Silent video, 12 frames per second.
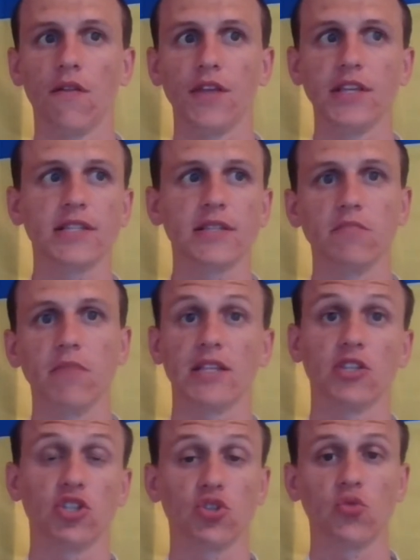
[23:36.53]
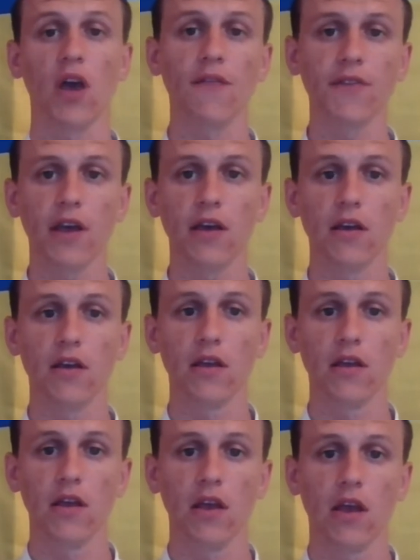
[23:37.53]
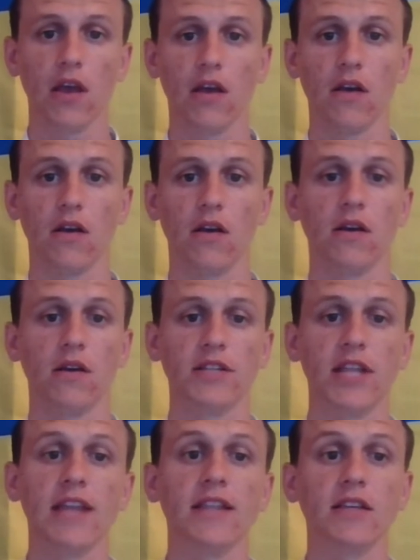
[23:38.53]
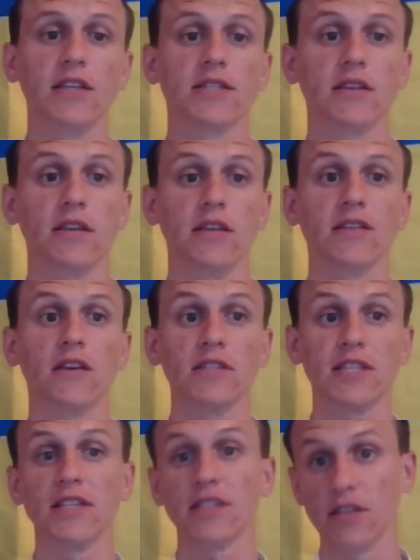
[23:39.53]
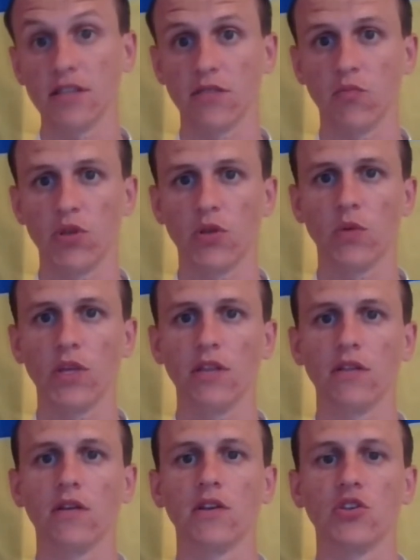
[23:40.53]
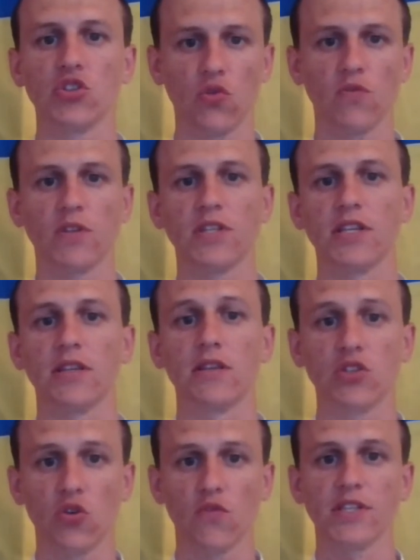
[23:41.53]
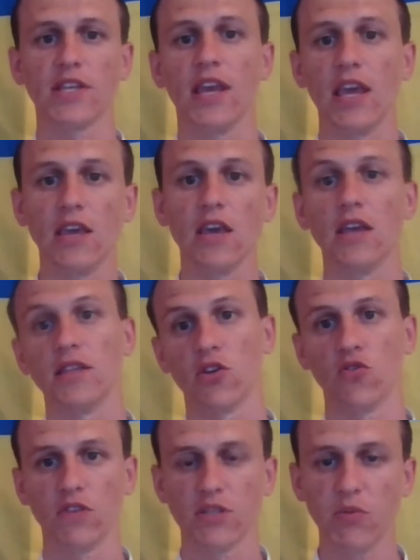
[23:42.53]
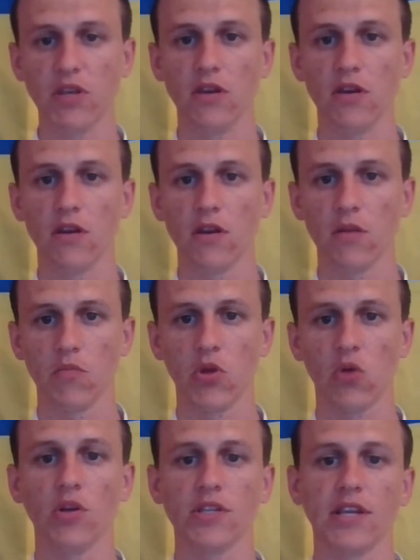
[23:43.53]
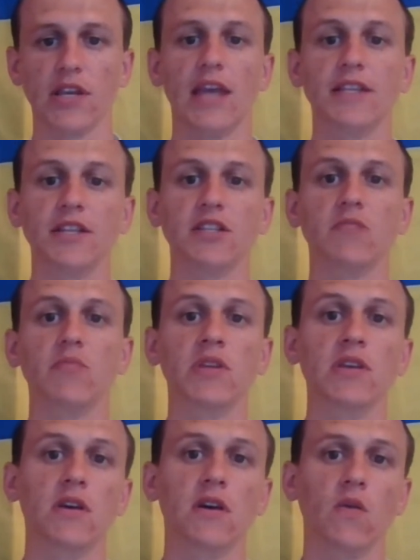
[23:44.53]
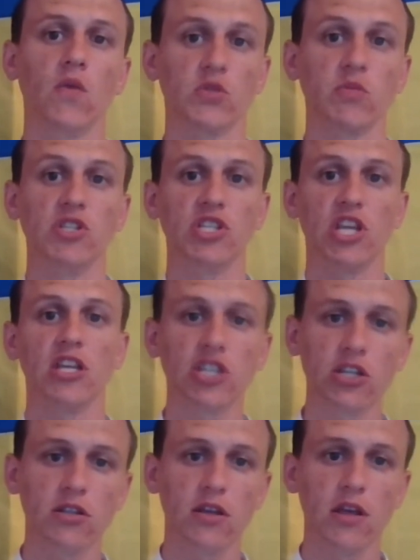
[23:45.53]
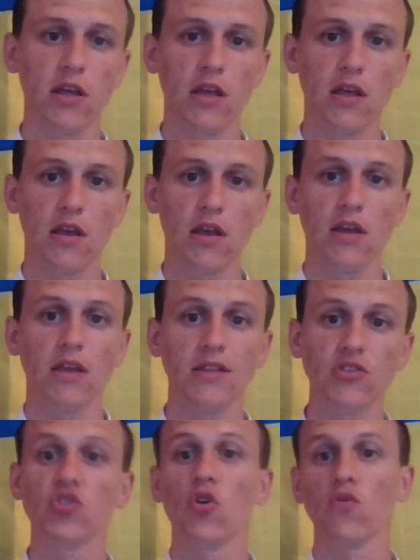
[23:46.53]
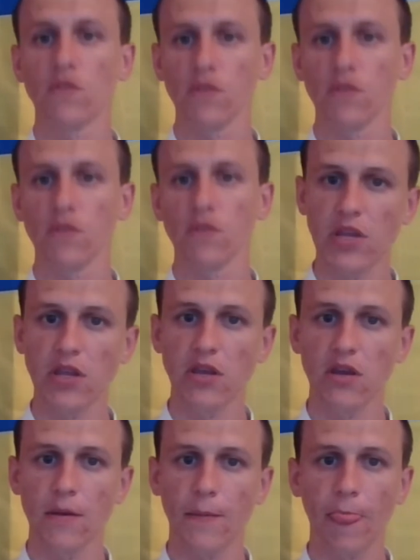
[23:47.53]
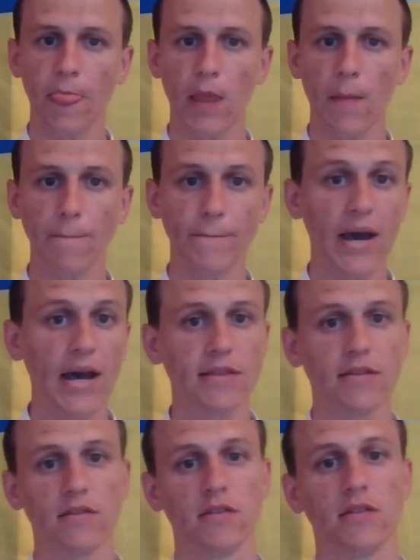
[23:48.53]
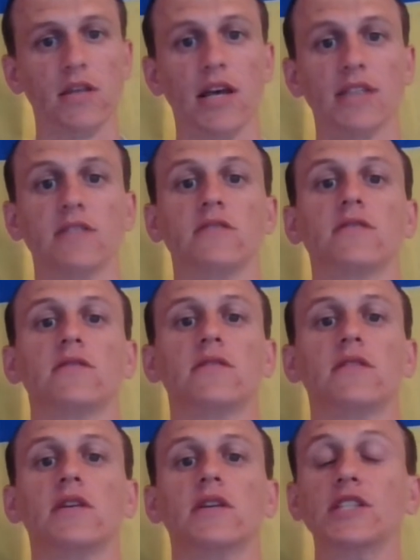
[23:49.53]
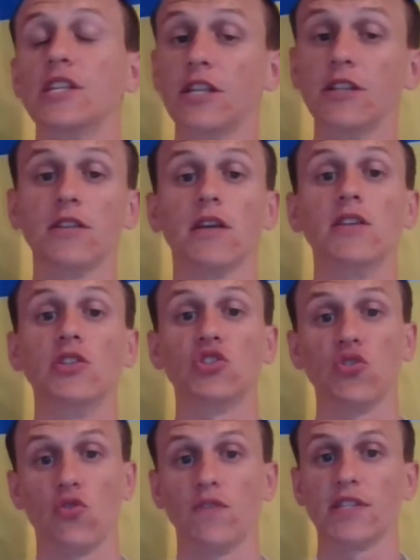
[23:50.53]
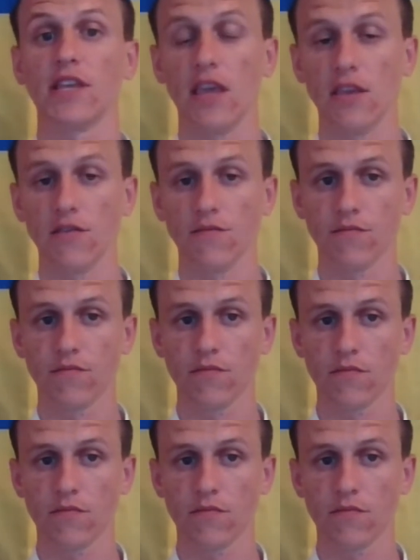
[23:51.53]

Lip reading: this message to Kafka, data is inconsistency between service A and service B, because entity B was been changed in service B, but did it in service A.